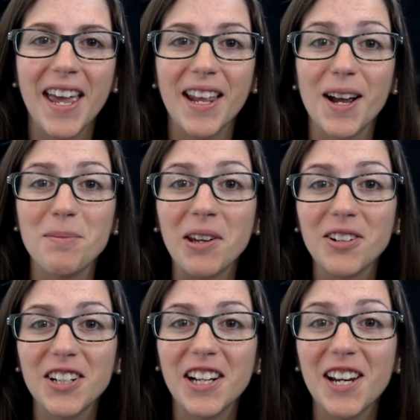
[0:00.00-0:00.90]
and I'm
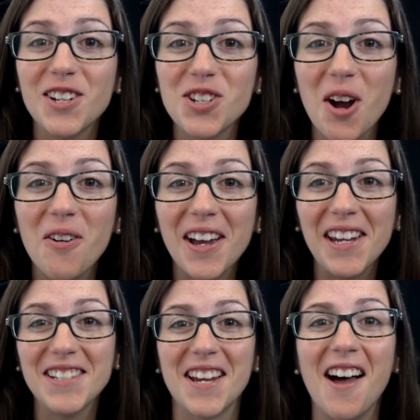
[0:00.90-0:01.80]
here today to show
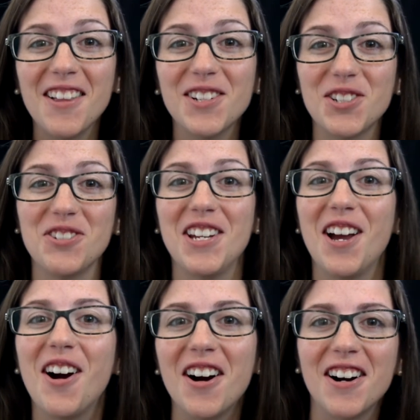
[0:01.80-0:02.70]
a Dollar Tree
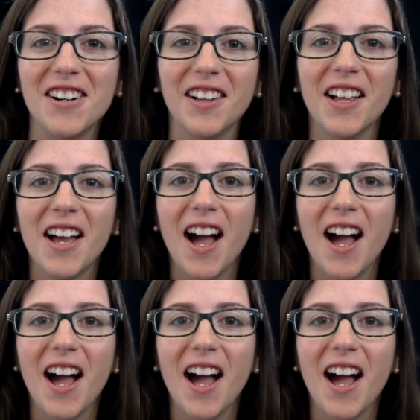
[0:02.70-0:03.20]
haul.